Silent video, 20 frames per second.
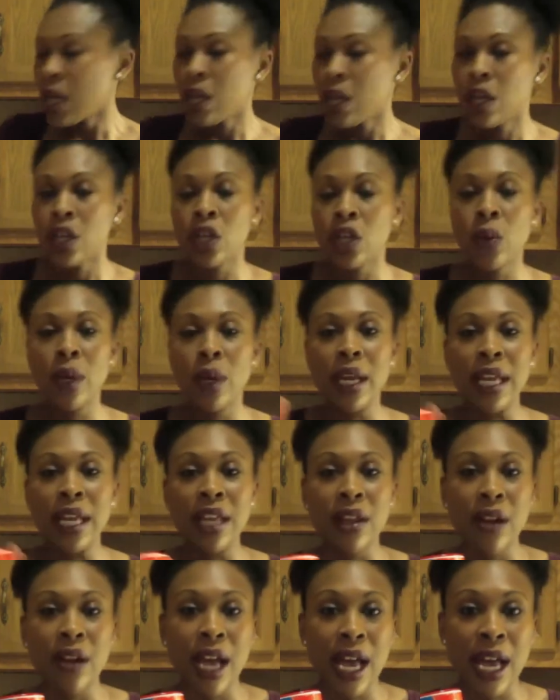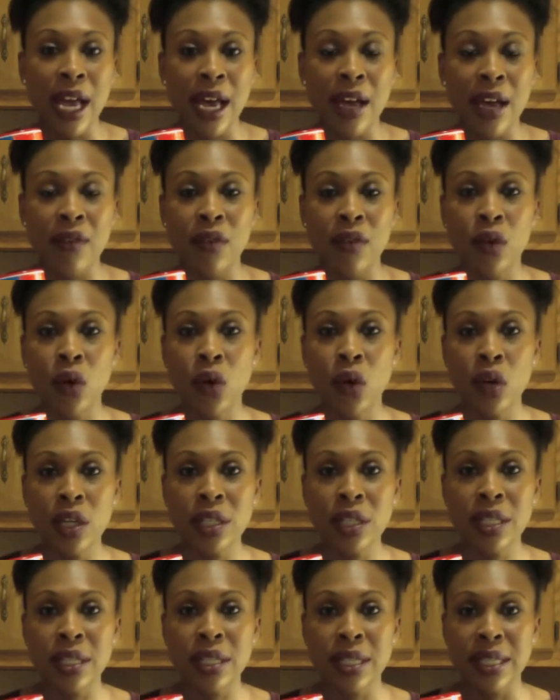You want to either have coarse
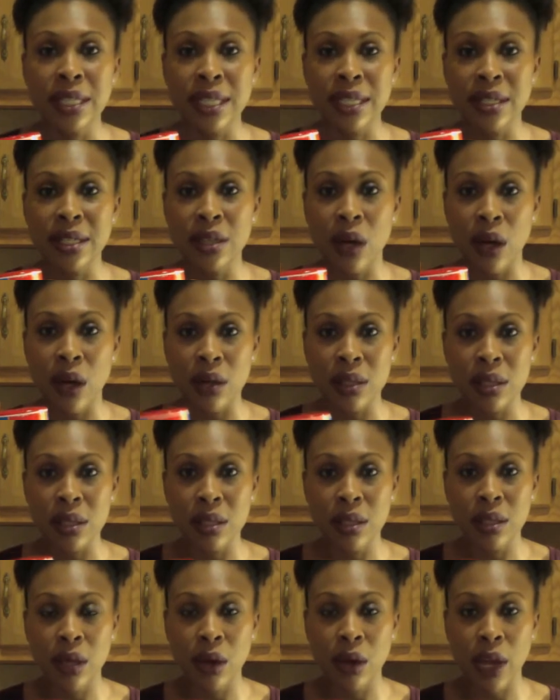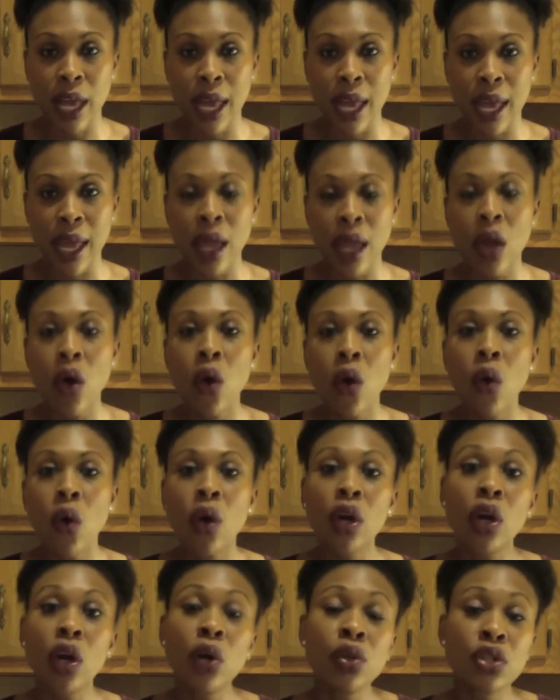sea salt, okay, or
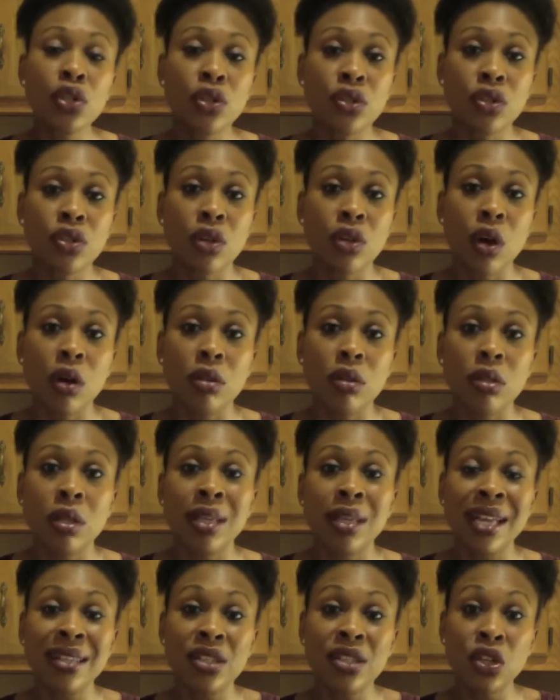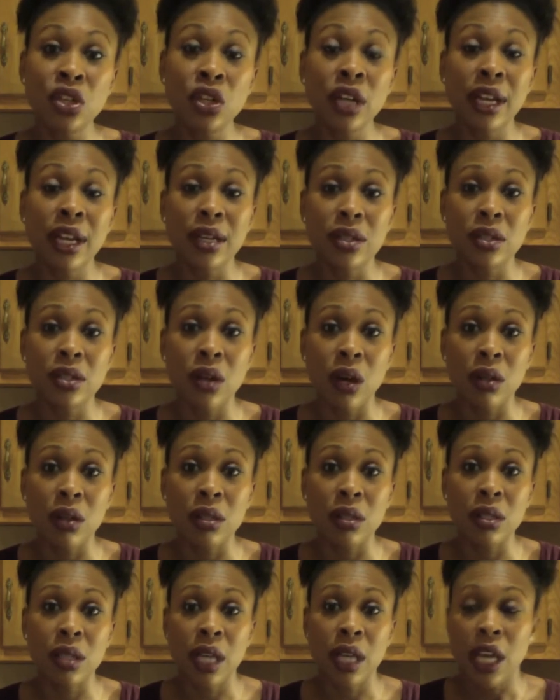kosher salt. That's cooking
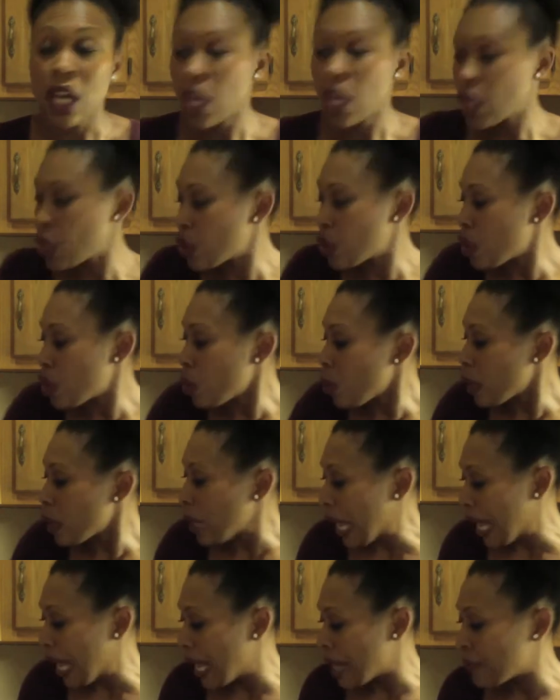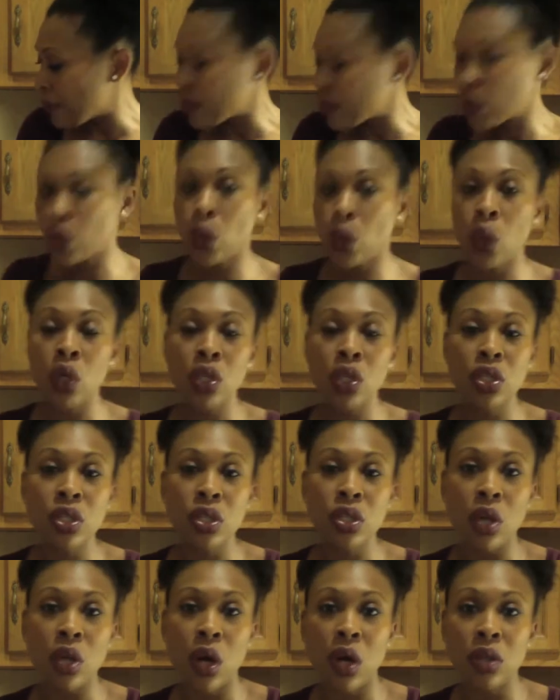salt. You don't want to have coarse
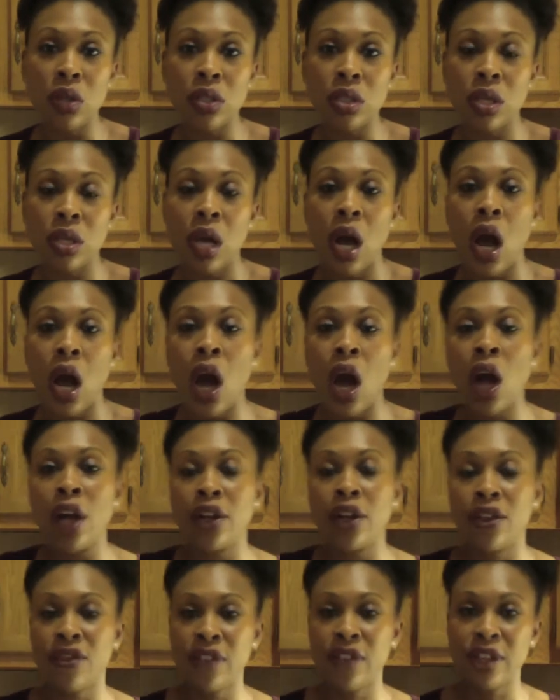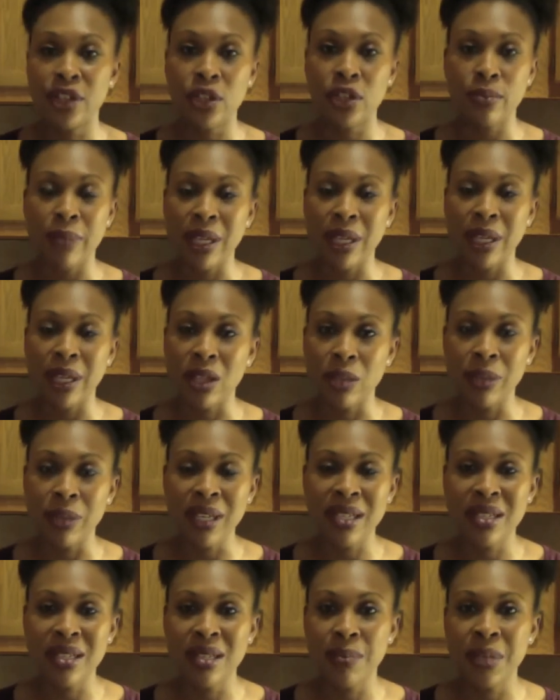salt on your finished meal
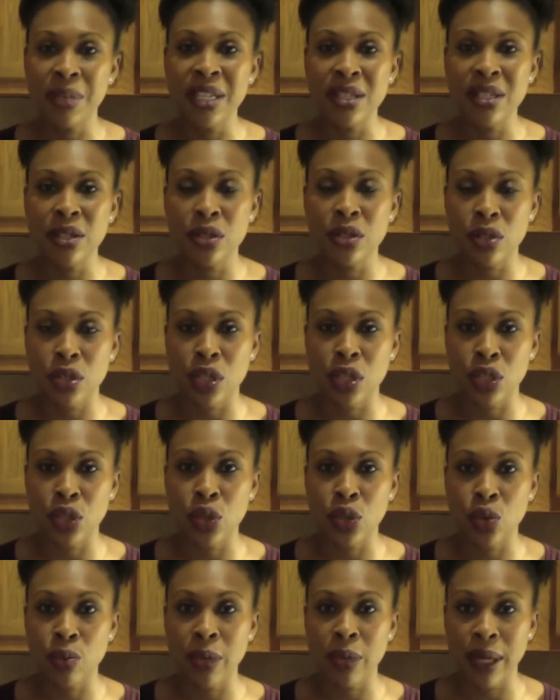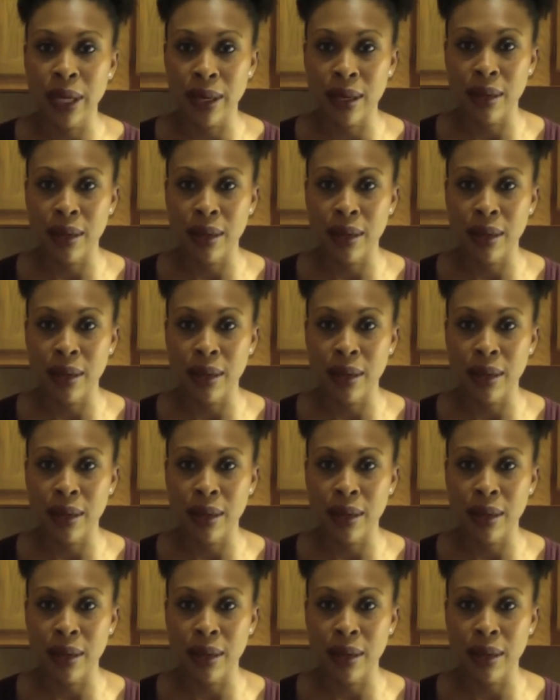because the pieces are just too big.